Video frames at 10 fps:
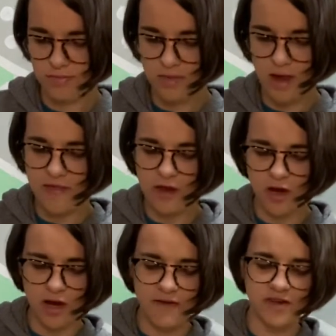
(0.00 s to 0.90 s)
And then you're
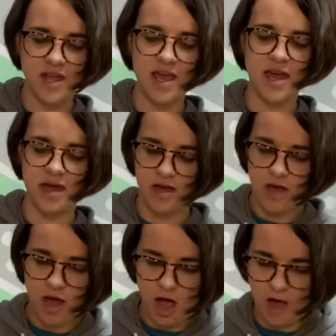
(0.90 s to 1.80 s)
gonna have to take it
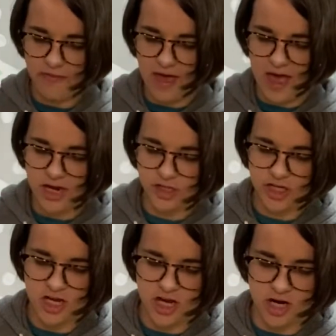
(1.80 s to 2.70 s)
on the edge
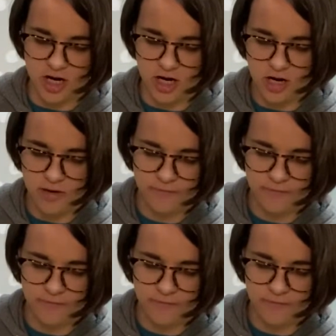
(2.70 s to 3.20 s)
here